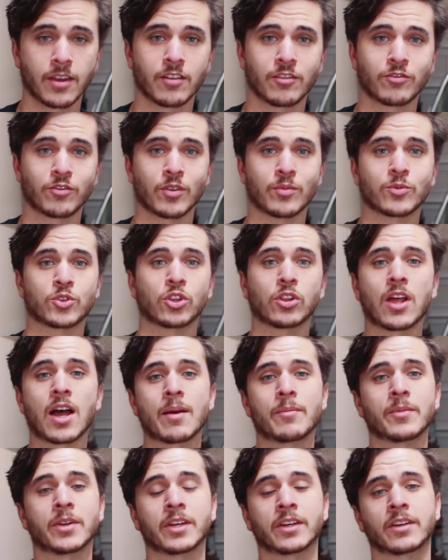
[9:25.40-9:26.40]
from
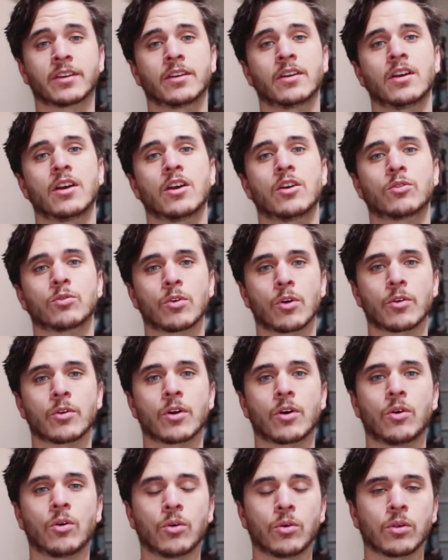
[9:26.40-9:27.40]
Jalopnik wrote
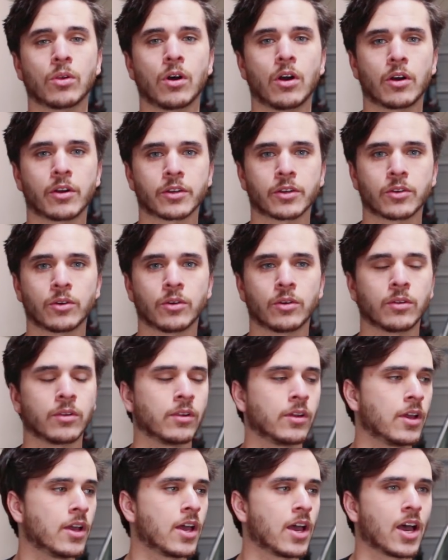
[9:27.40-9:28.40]
a whole
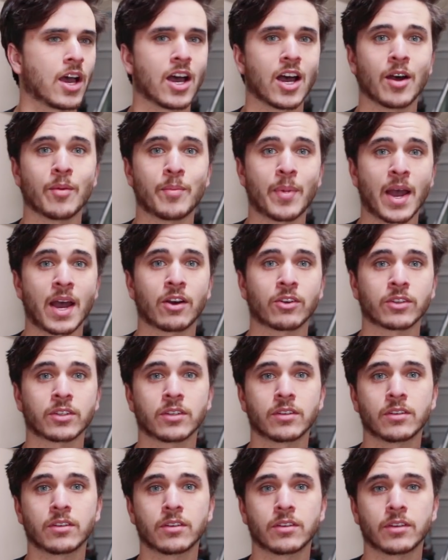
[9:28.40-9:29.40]
article about
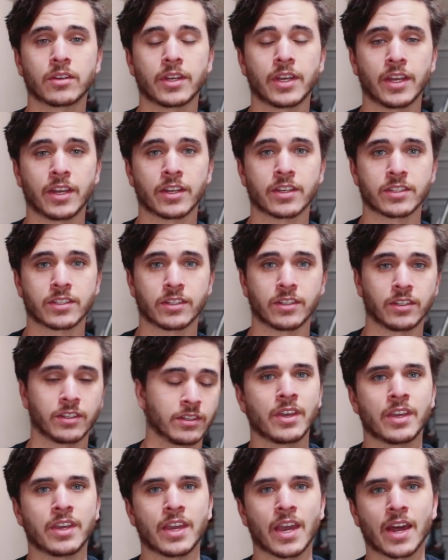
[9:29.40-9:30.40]
Hennessy.
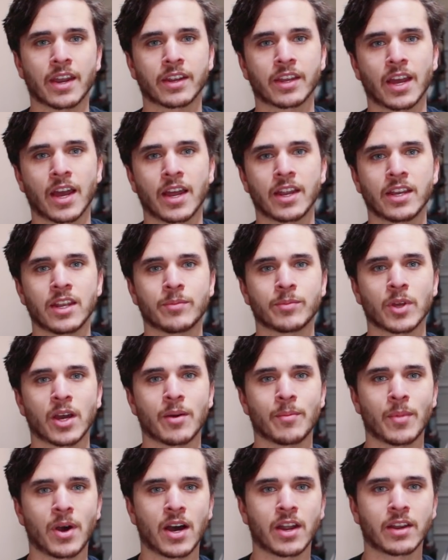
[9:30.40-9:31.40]
He had a guy named
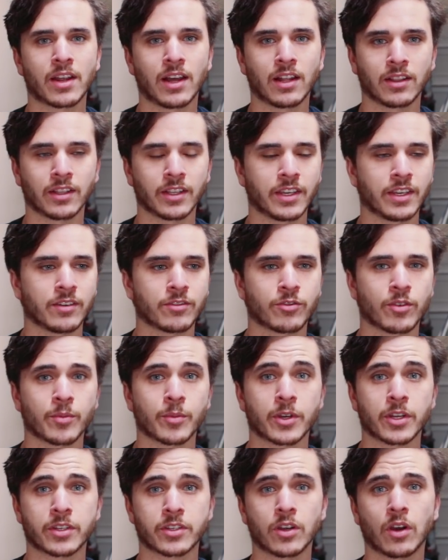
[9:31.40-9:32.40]
Ahmad Ali
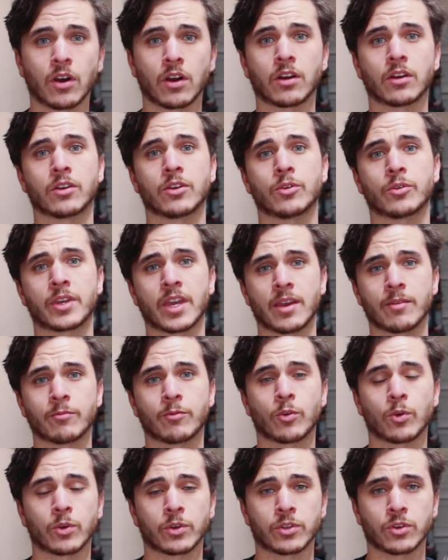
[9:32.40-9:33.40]
from Qatar who came
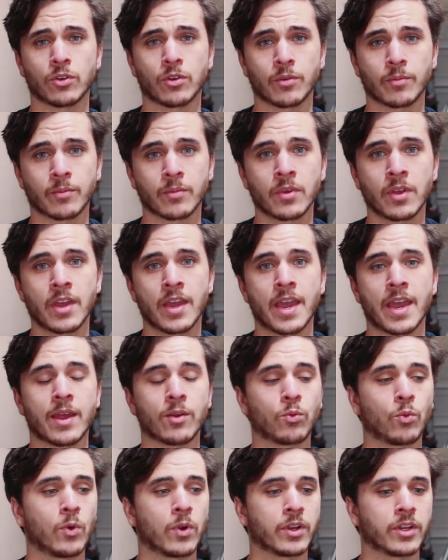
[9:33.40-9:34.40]
forward to him
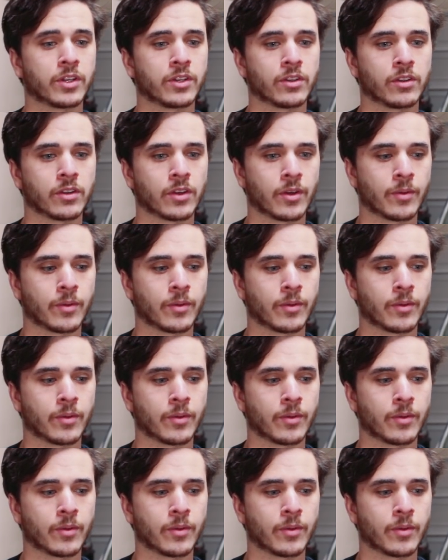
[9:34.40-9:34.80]
and wanted